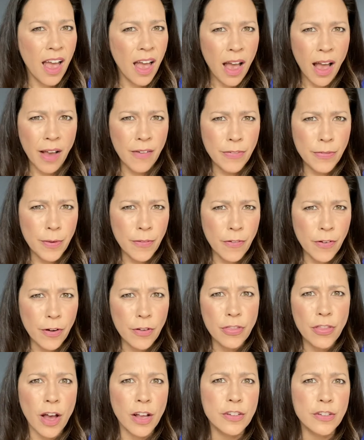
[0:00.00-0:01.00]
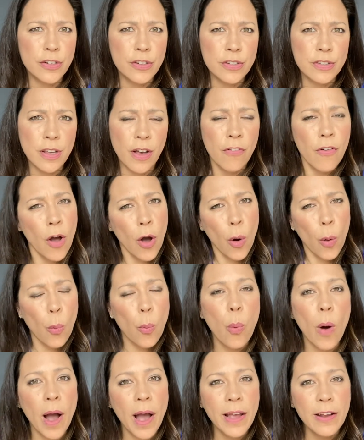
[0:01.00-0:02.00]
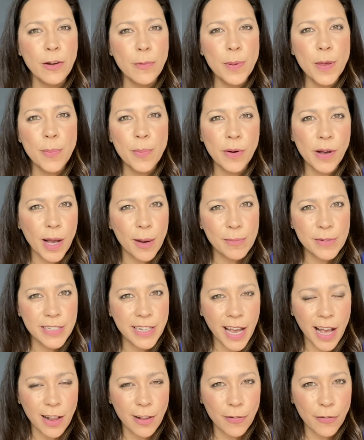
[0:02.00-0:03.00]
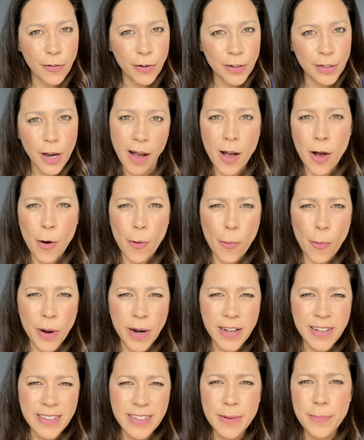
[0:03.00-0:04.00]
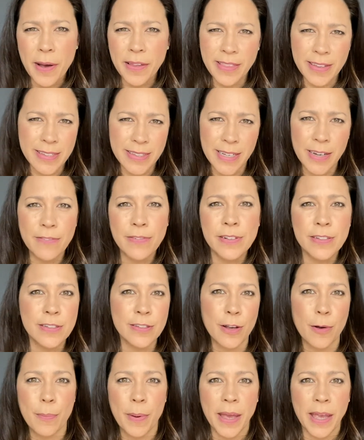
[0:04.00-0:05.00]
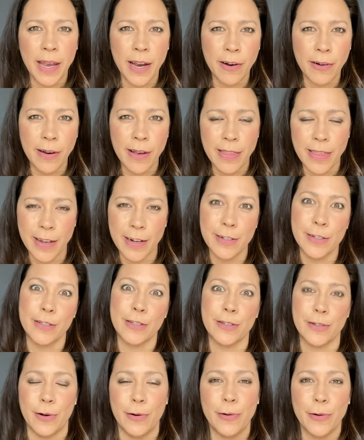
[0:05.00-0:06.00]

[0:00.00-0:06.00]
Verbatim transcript: Have you ever thought to yourself, why do people come to California? What is it about the San Francisco Bay Area that is so